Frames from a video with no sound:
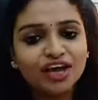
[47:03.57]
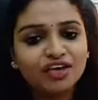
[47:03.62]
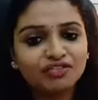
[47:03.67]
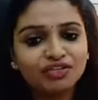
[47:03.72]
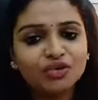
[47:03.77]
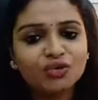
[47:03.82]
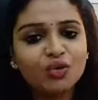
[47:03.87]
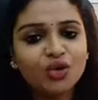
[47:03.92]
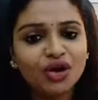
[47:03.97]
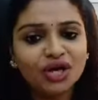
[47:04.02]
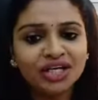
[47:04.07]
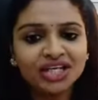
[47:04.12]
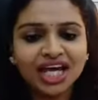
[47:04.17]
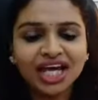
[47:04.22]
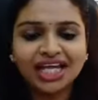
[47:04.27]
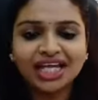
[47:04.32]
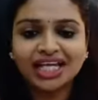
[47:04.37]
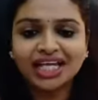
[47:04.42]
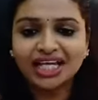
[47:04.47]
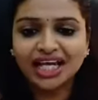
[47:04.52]
If you want,
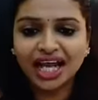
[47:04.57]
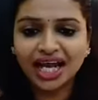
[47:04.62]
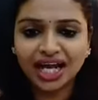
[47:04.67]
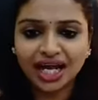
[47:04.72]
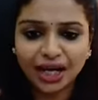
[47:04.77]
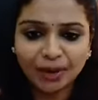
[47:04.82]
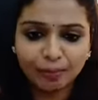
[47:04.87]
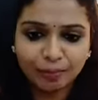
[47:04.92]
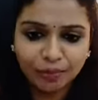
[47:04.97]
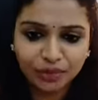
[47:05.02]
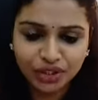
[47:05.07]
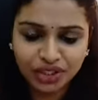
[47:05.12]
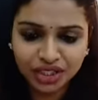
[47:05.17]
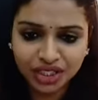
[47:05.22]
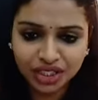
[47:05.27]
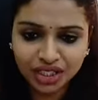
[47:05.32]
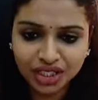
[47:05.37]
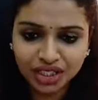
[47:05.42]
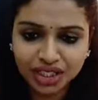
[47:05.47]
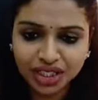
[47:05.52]
I'll put
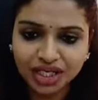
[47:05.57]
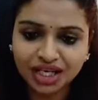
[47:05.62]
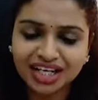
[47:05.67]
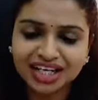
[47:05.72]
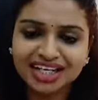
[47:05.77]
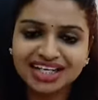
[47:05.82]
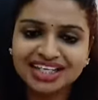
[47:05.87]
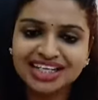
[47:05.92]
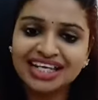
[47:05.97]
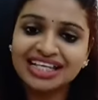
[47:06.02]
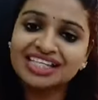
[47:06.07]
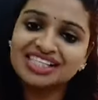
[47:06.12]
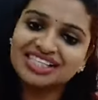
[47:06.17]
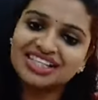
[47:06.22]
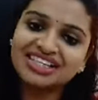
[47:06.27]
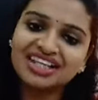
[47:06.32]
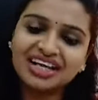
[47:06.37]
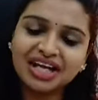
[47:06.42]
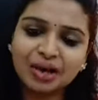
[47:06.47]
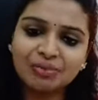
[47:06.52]
the links
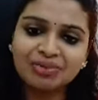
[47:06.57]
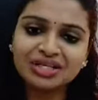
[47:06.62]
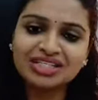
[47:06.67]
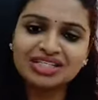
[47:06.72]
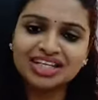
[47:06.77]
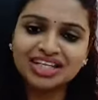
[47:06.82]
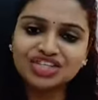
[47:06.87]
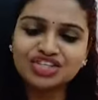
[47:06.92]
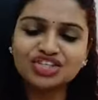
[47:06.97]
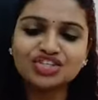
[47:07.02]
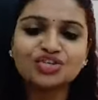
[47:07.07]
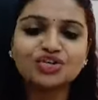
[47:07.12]
in the comment section.